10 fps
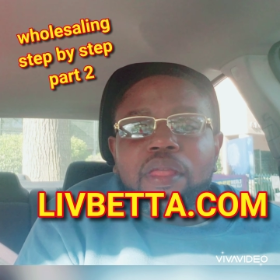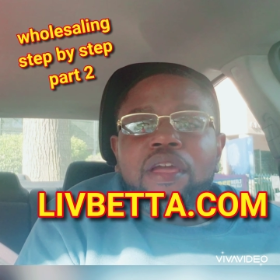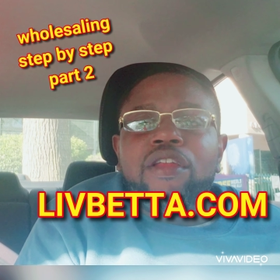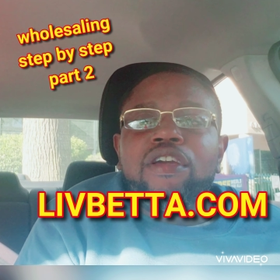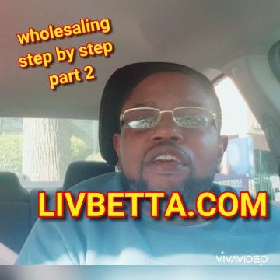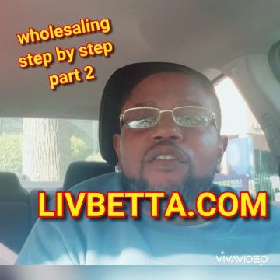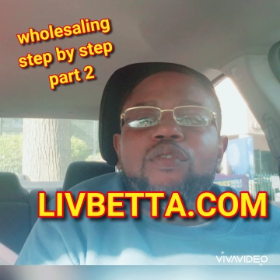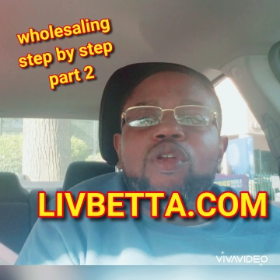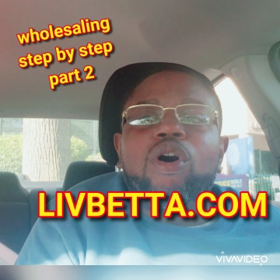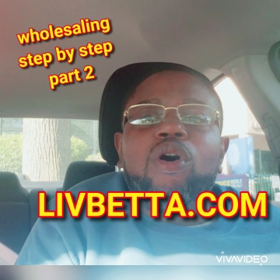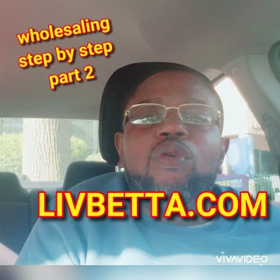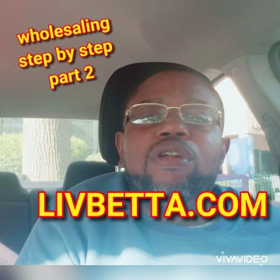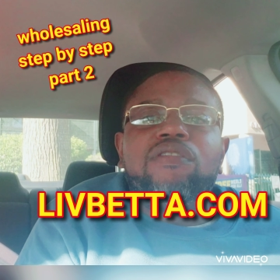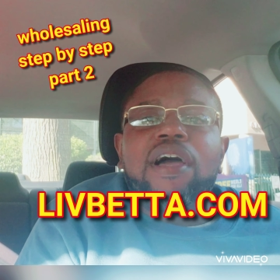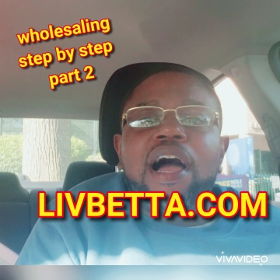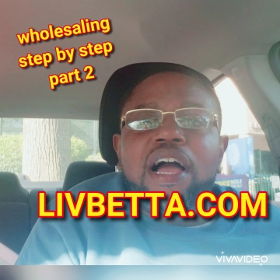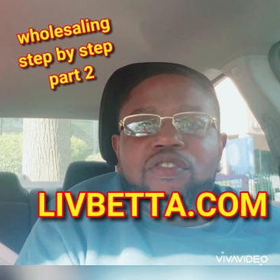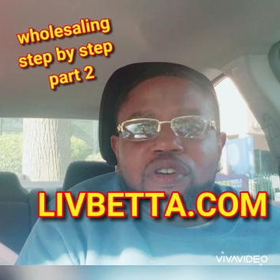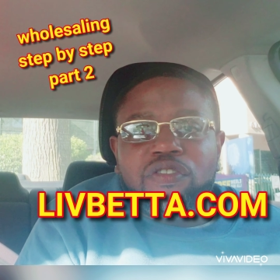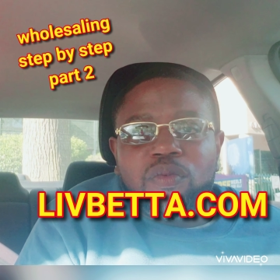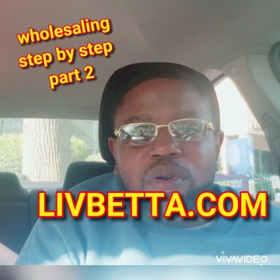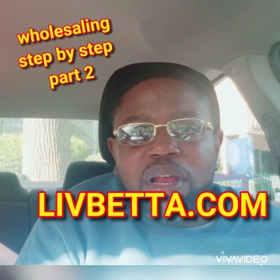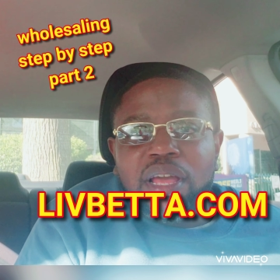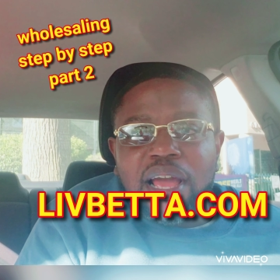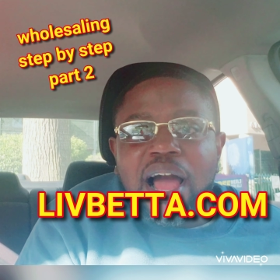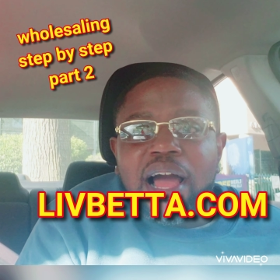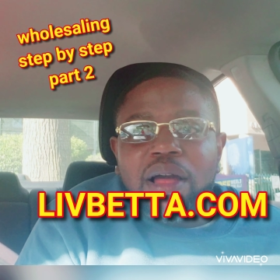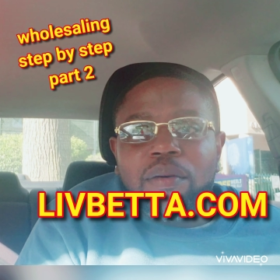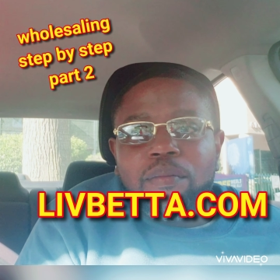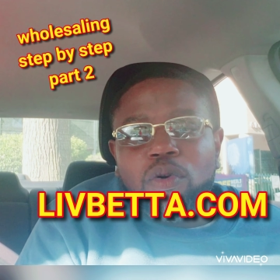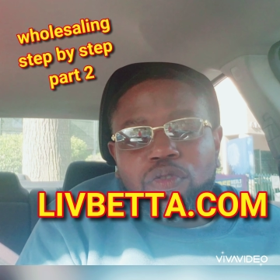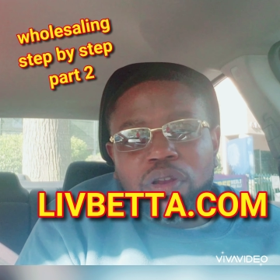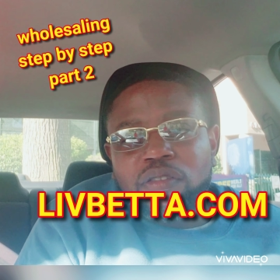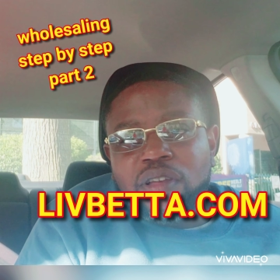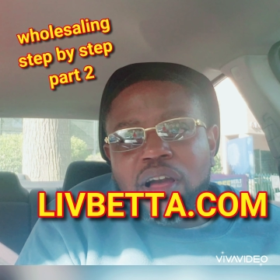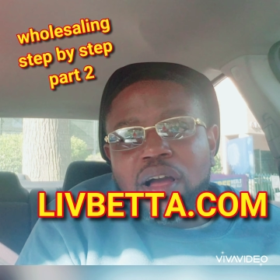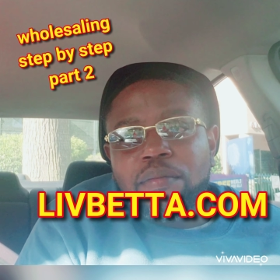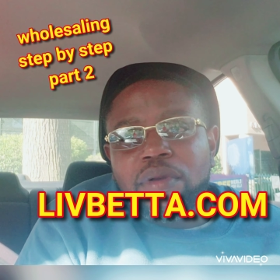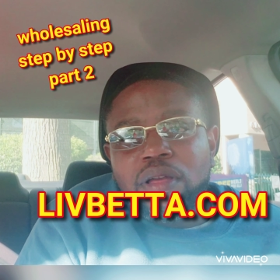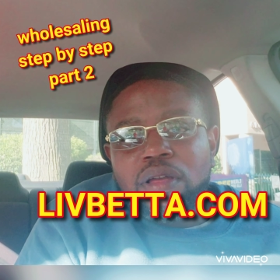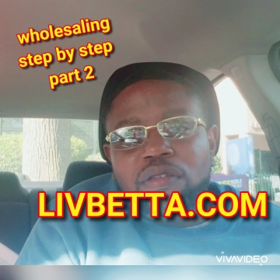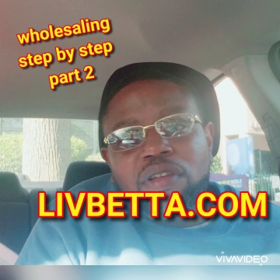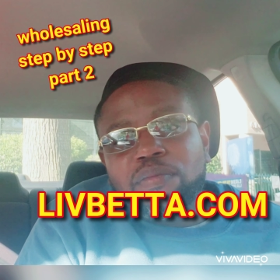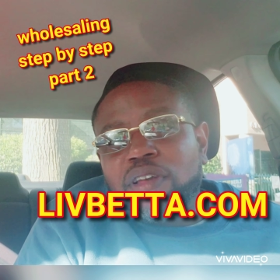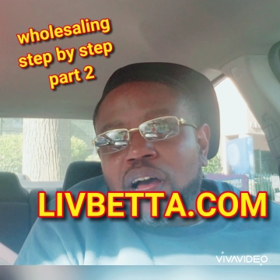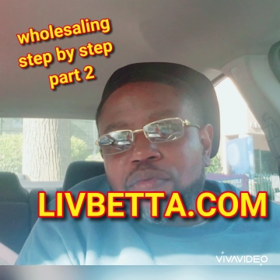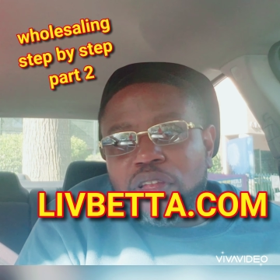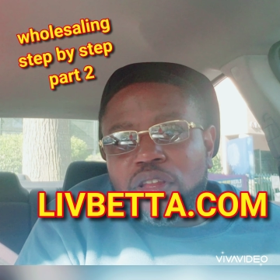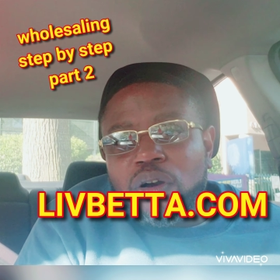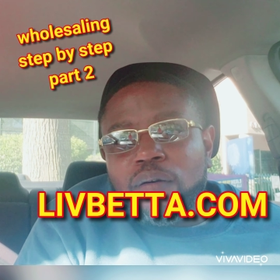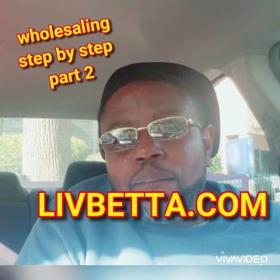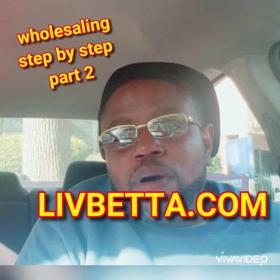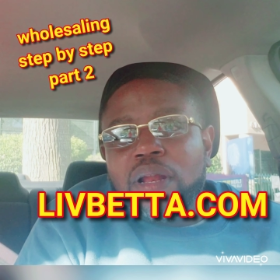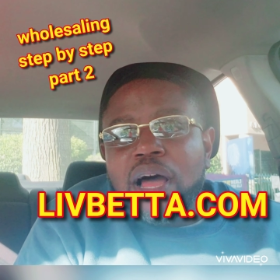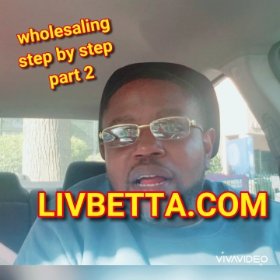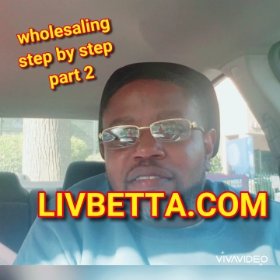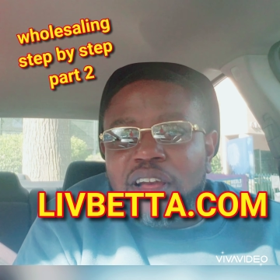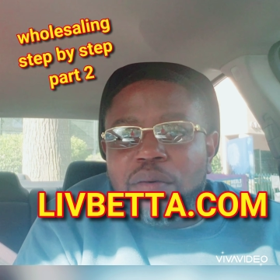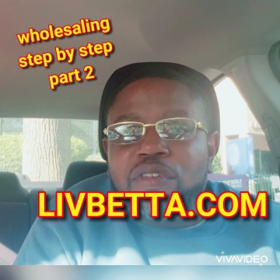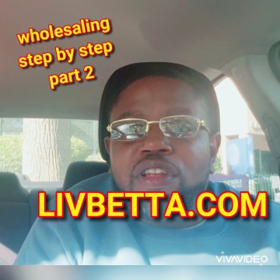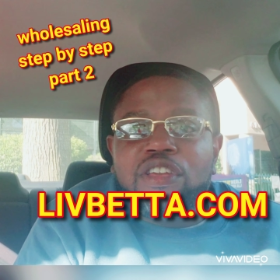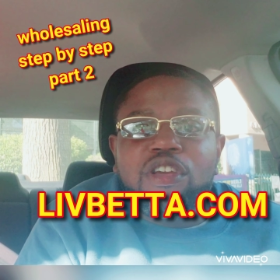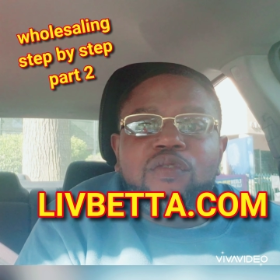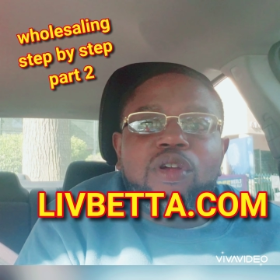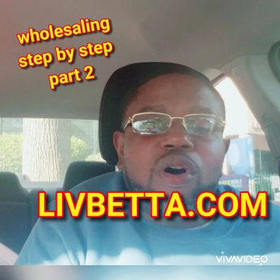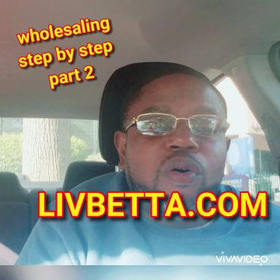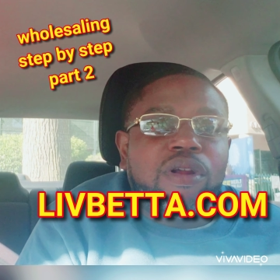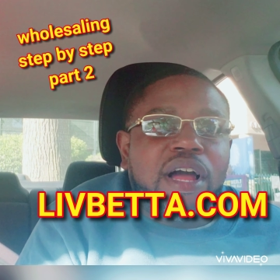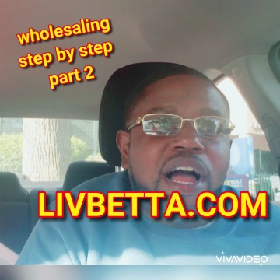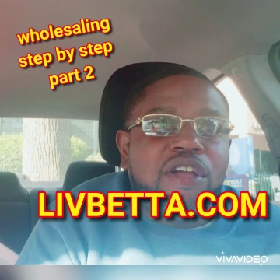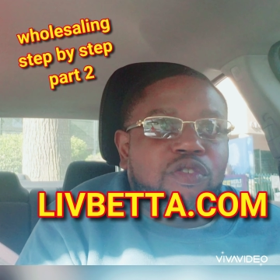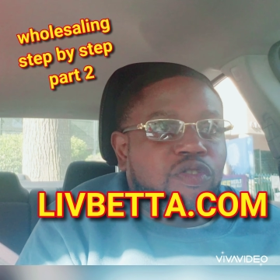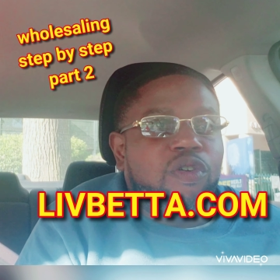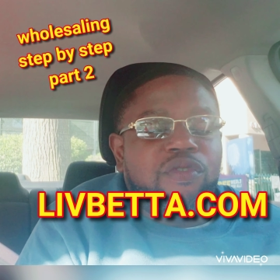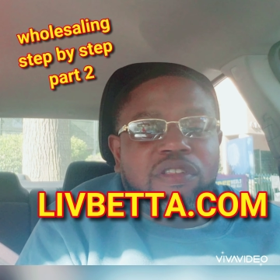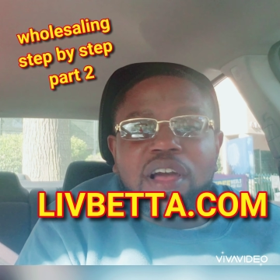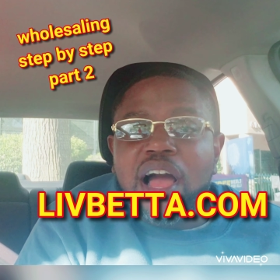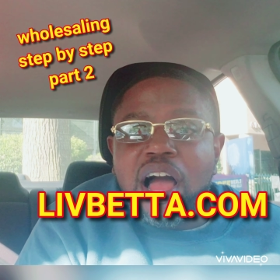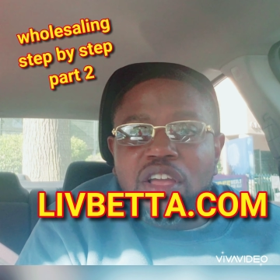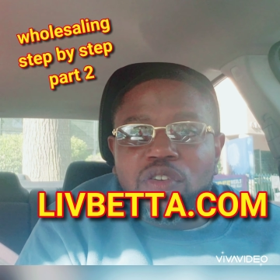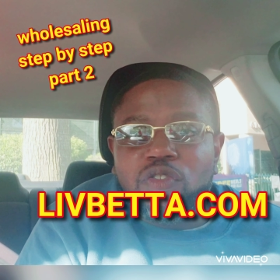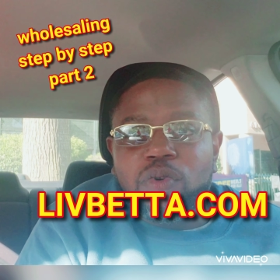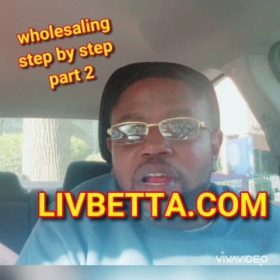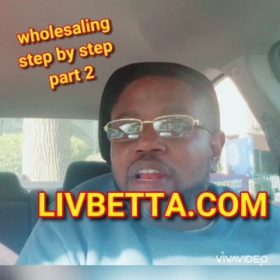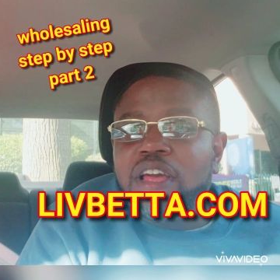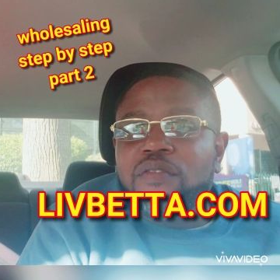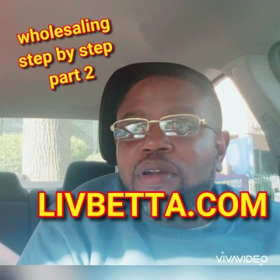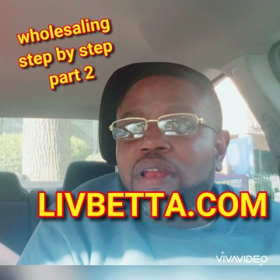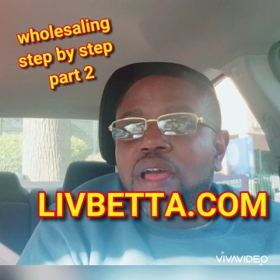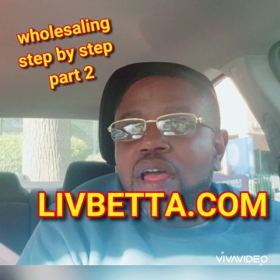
it'll give you the owner's address of where they at most of the time. Sometimes it don't, but a lot of times it'll give you the owner address. So if it's an address where they live in